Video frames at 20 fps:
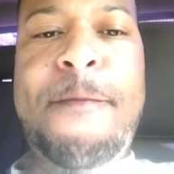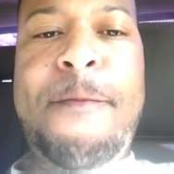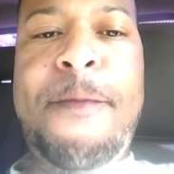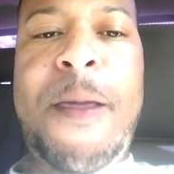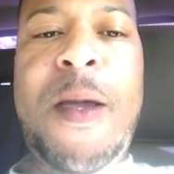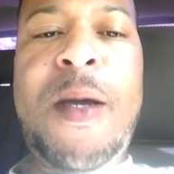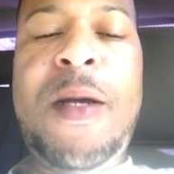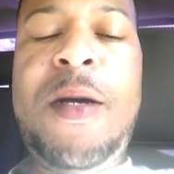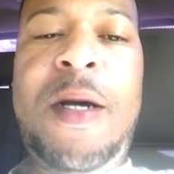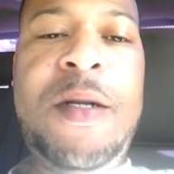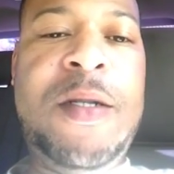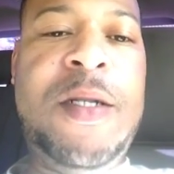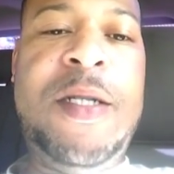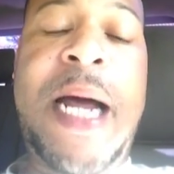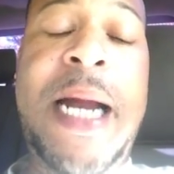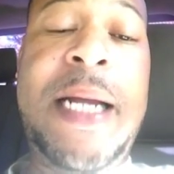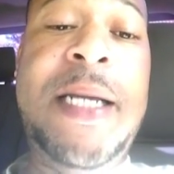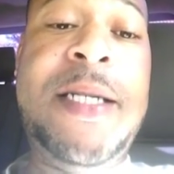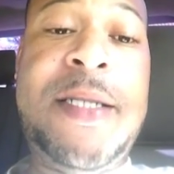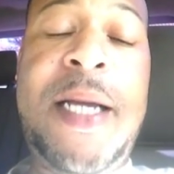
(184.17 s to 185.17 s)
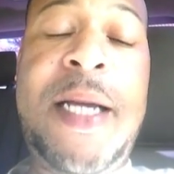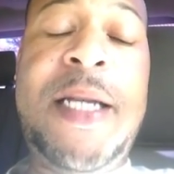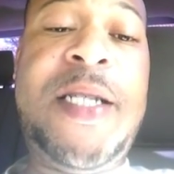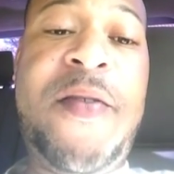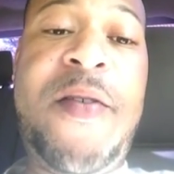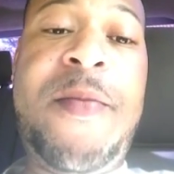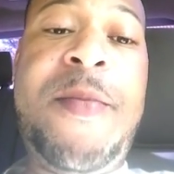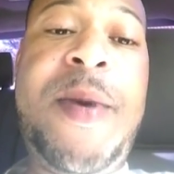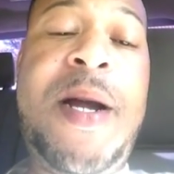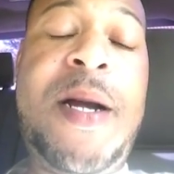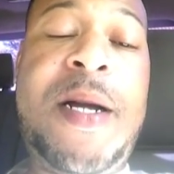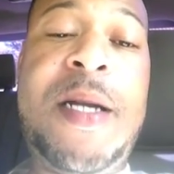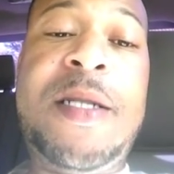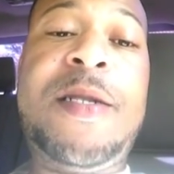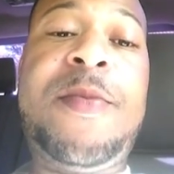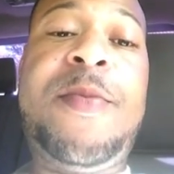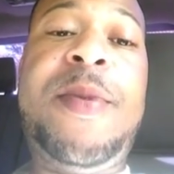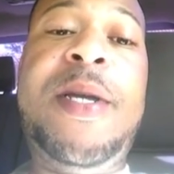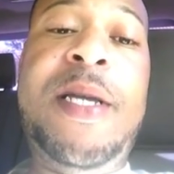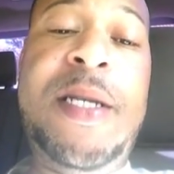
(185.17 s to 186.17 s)
The United States of America
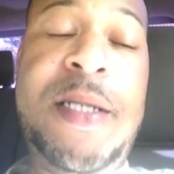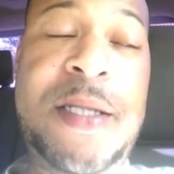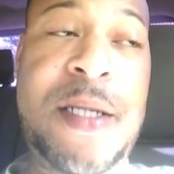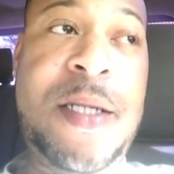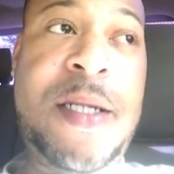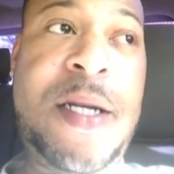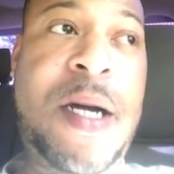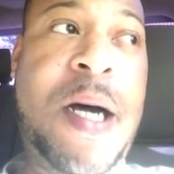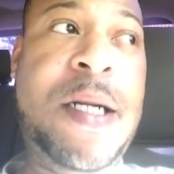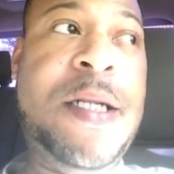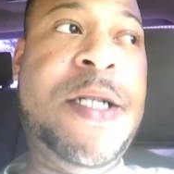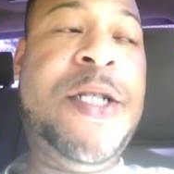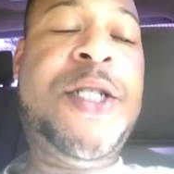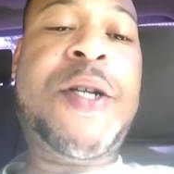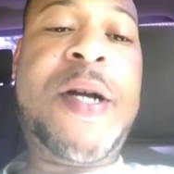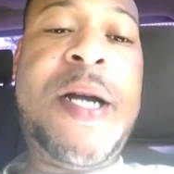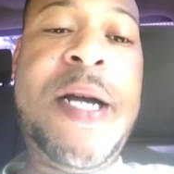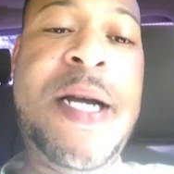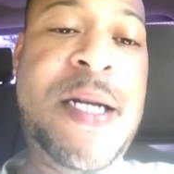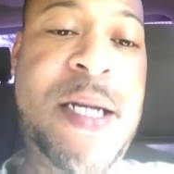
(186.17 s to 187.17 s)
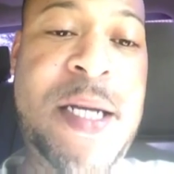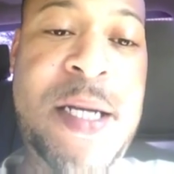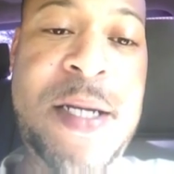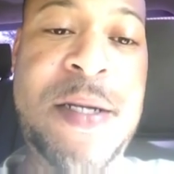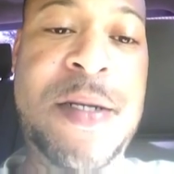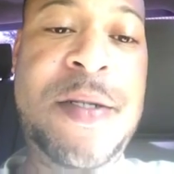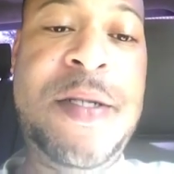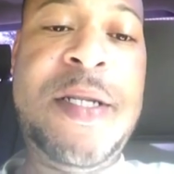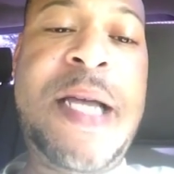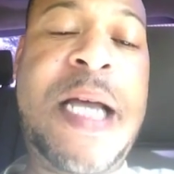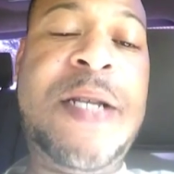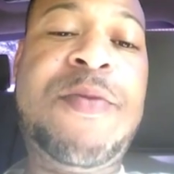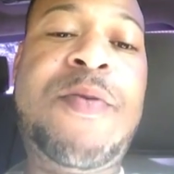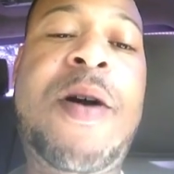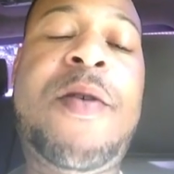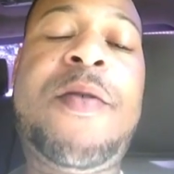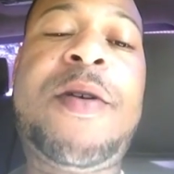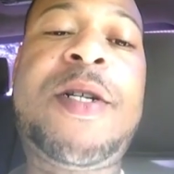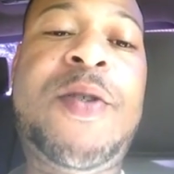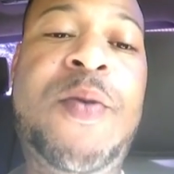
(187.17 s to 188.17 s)
is a business. All these trade deals, that's
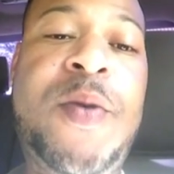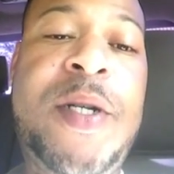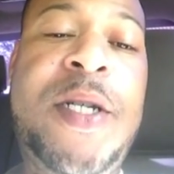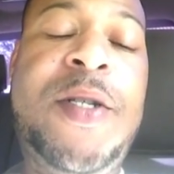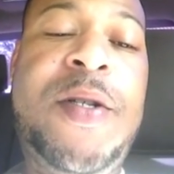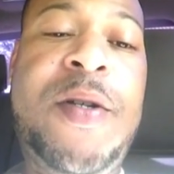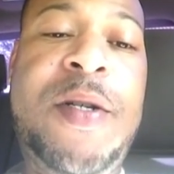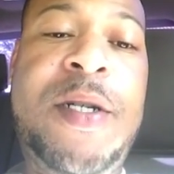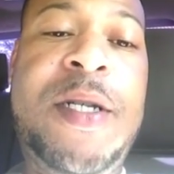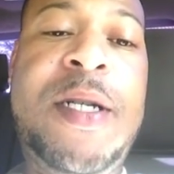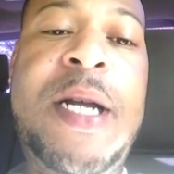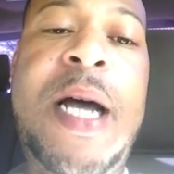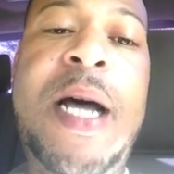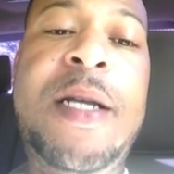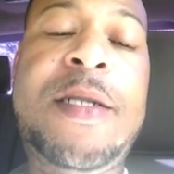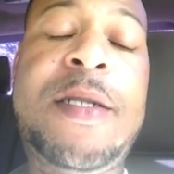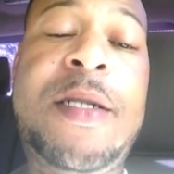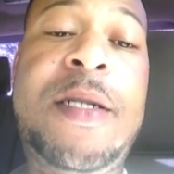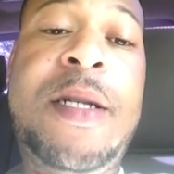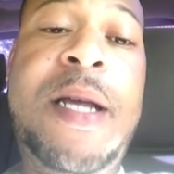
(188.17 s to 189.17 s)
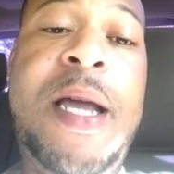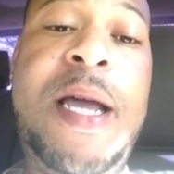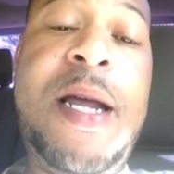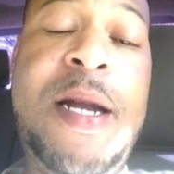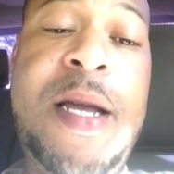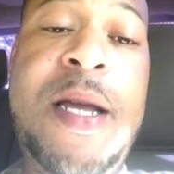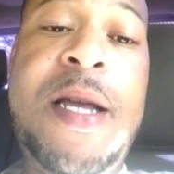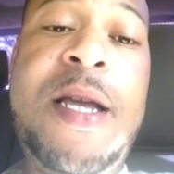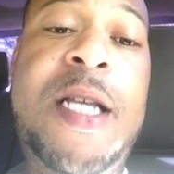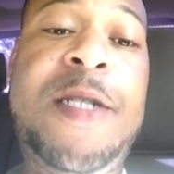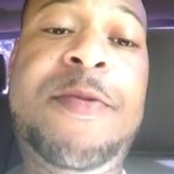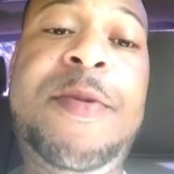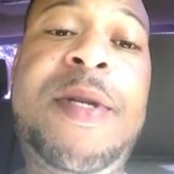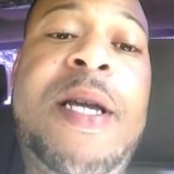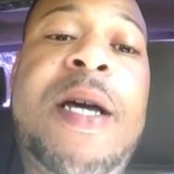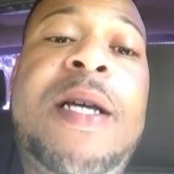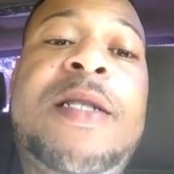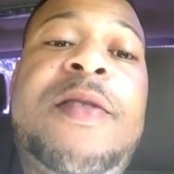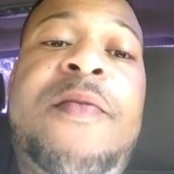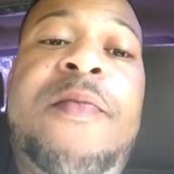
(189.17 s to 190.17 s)
why we're $20 trillion in debt. It's
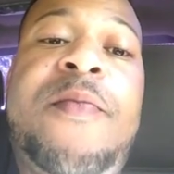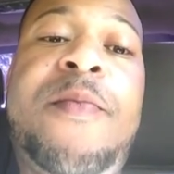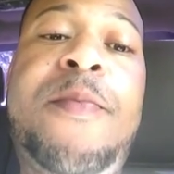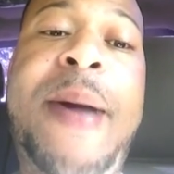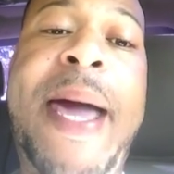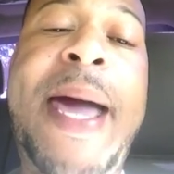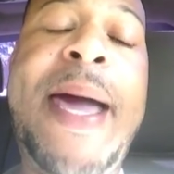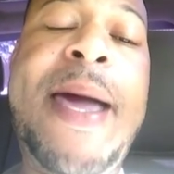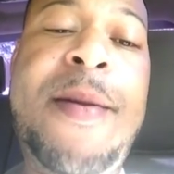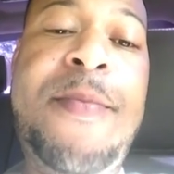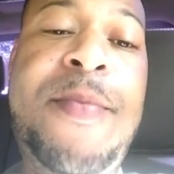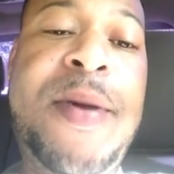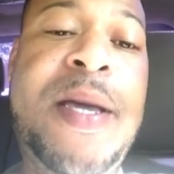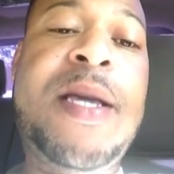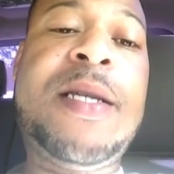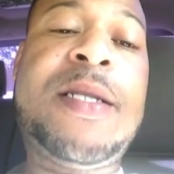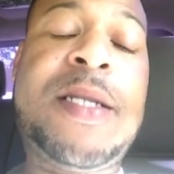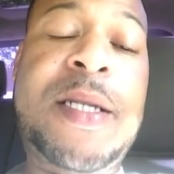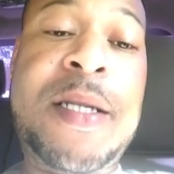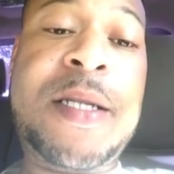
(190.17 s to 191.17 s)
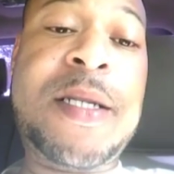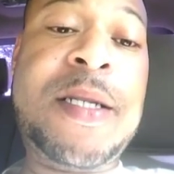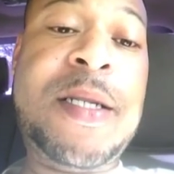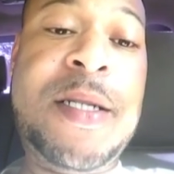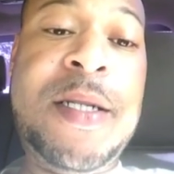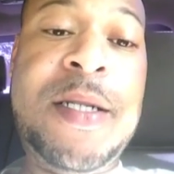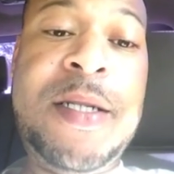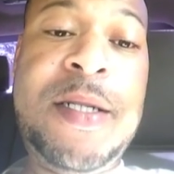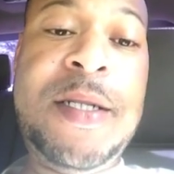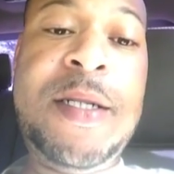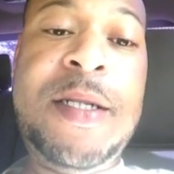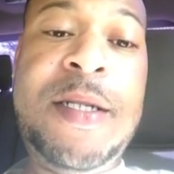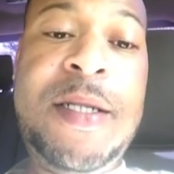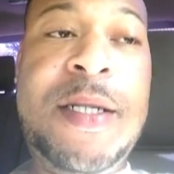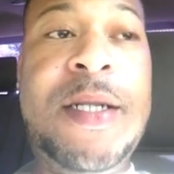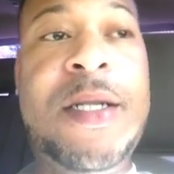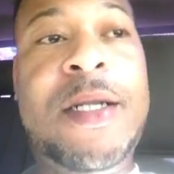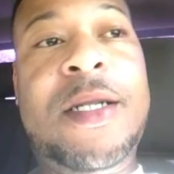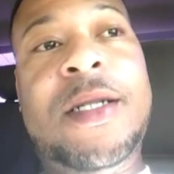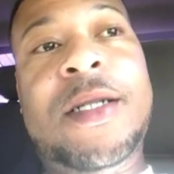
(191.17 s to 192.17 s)
because of bad business.
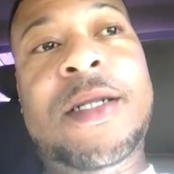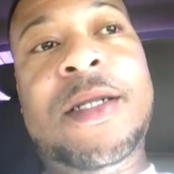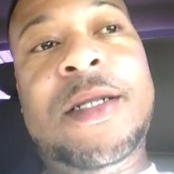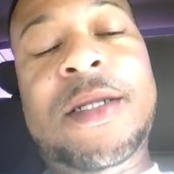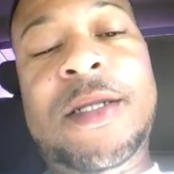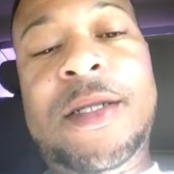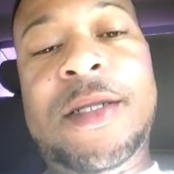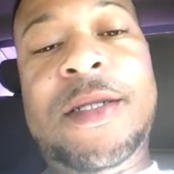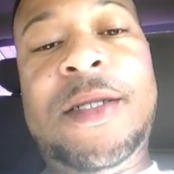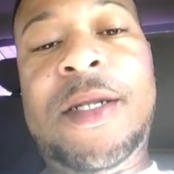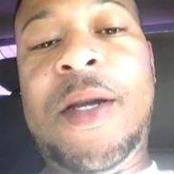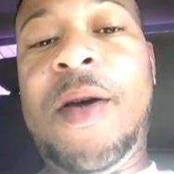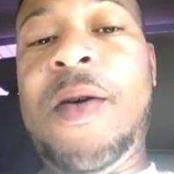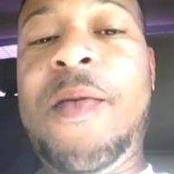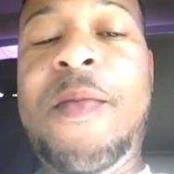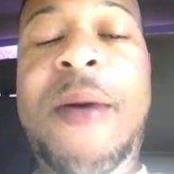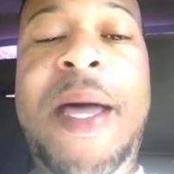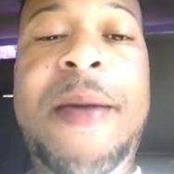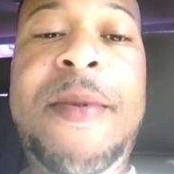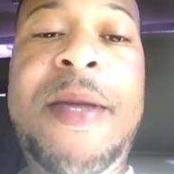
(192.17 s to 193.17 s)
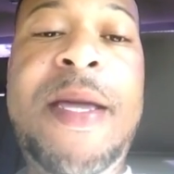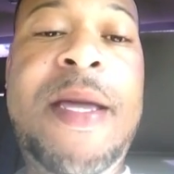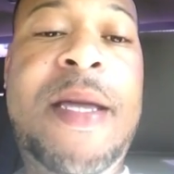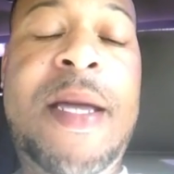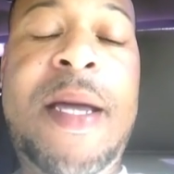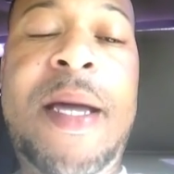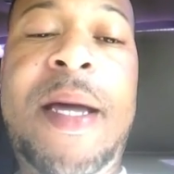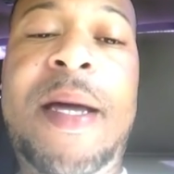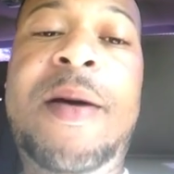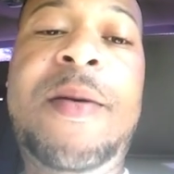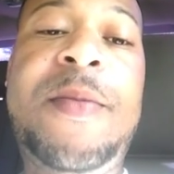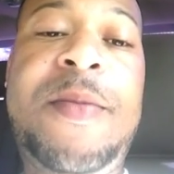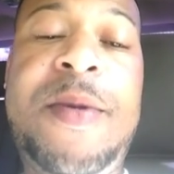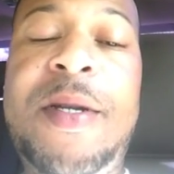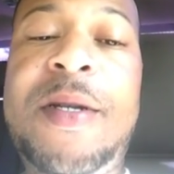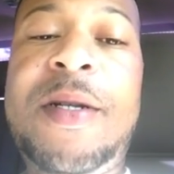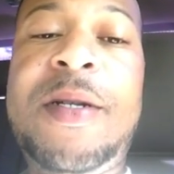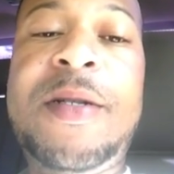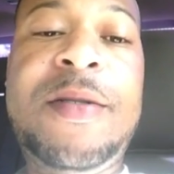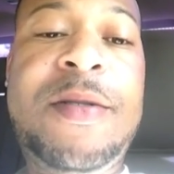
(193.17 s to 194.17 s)
So maybe he can help,
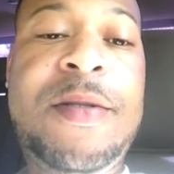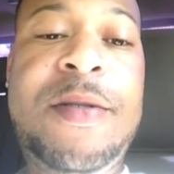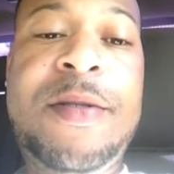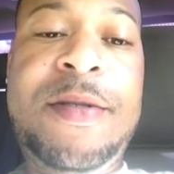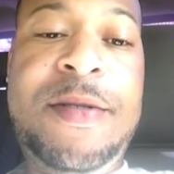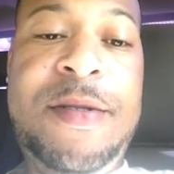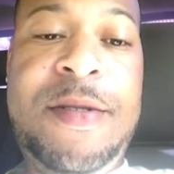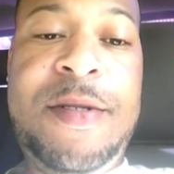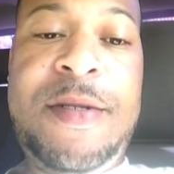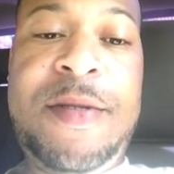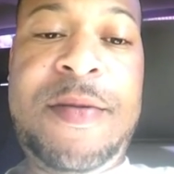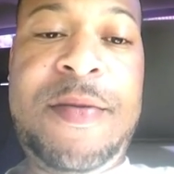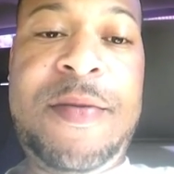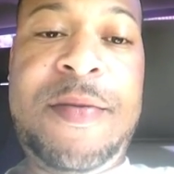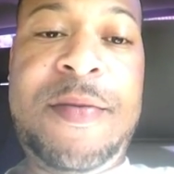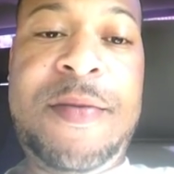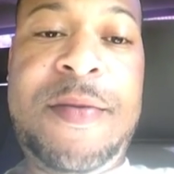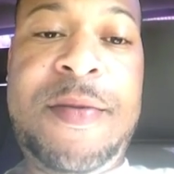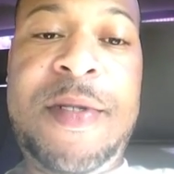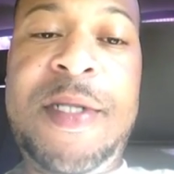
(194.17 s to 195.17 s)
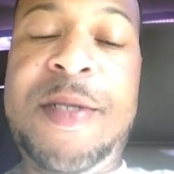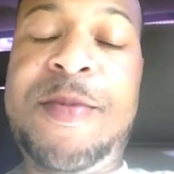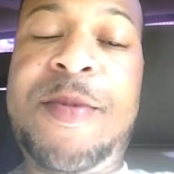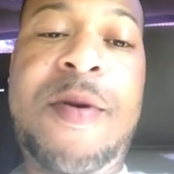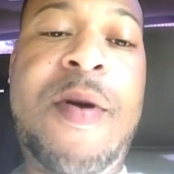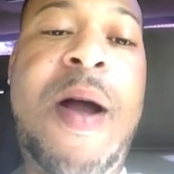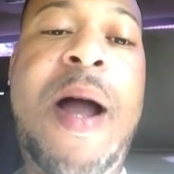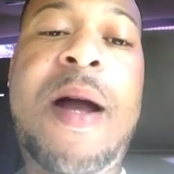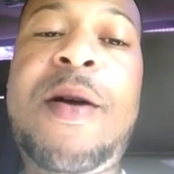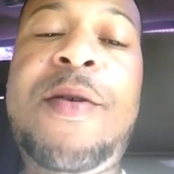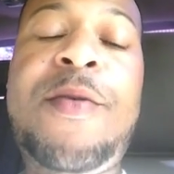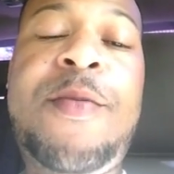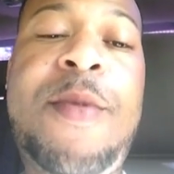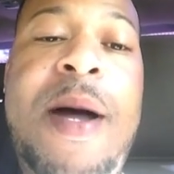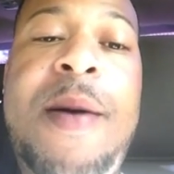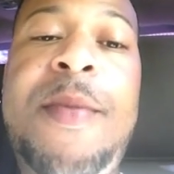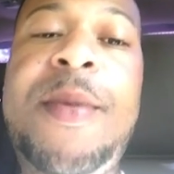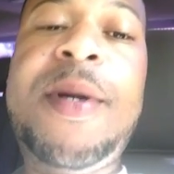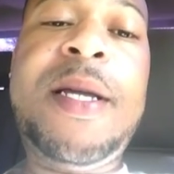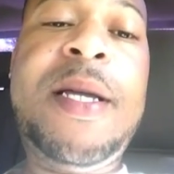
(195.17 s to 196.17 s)
because Barack
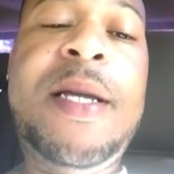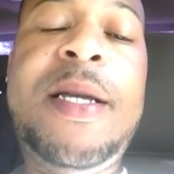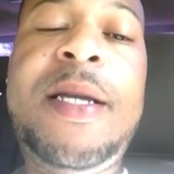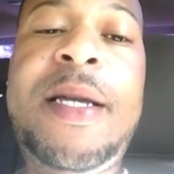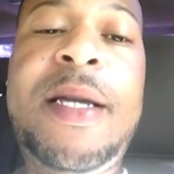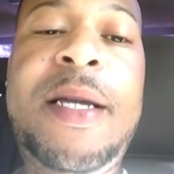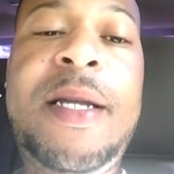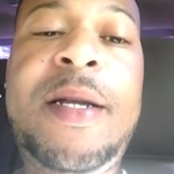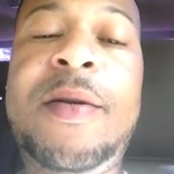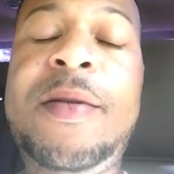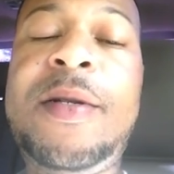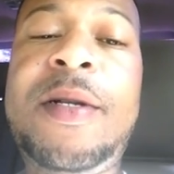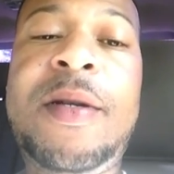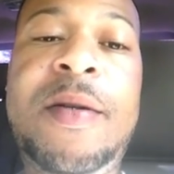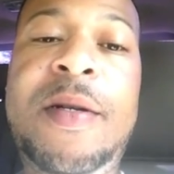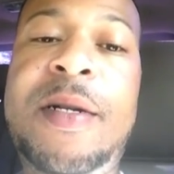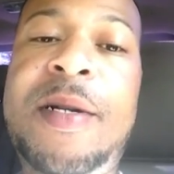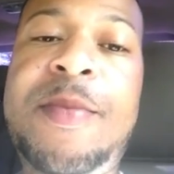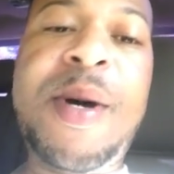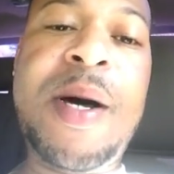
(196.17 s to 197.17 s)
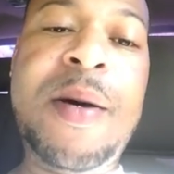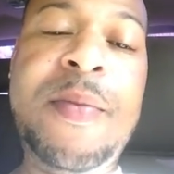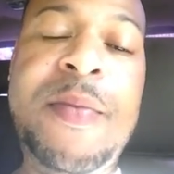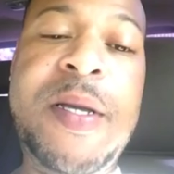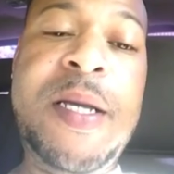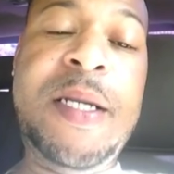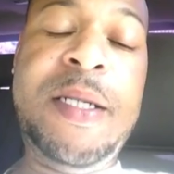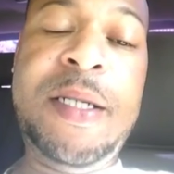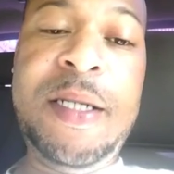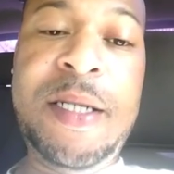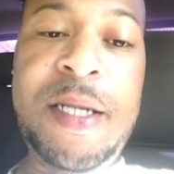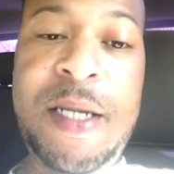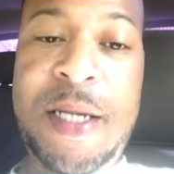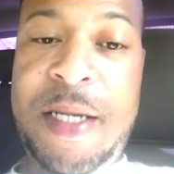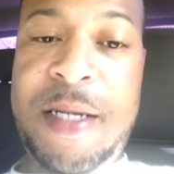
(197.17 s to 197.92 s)
Obama, he don't know nothing about business.